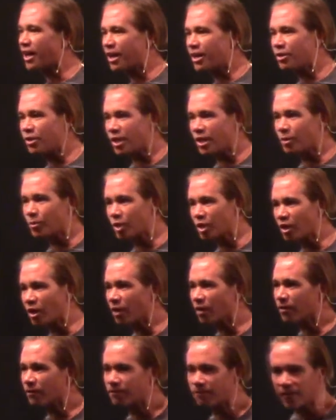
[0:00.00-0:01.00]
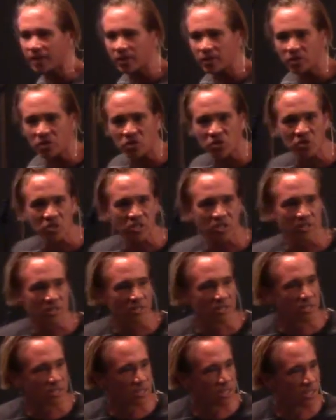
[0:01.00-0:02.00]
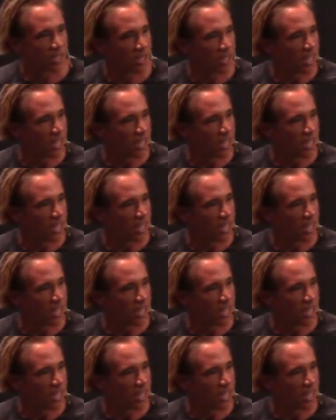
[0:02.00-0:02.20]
And they were called the Pharisees.